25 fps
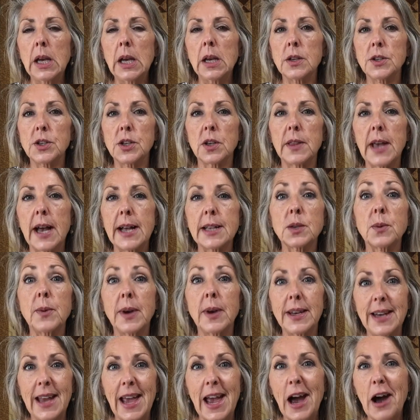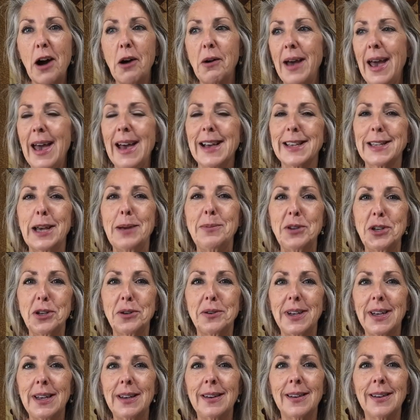So that's why now, as I'm
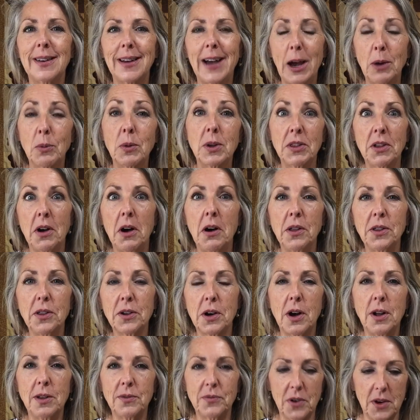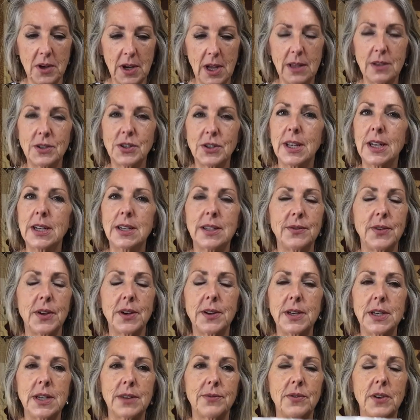doing, I want all the called for colors. That is
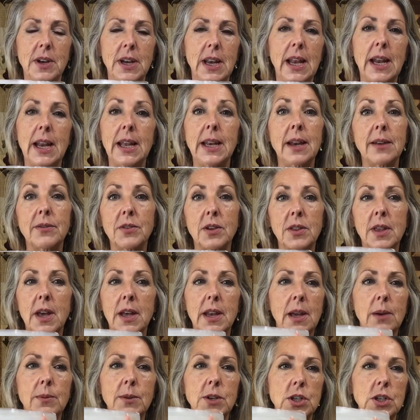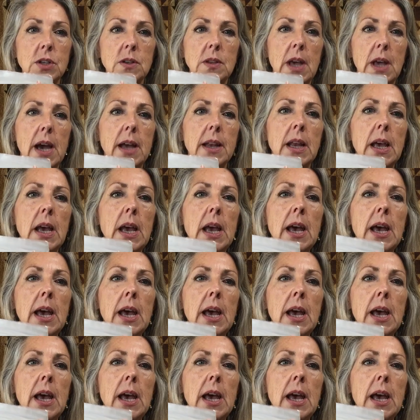very different, and I never thought I would do that.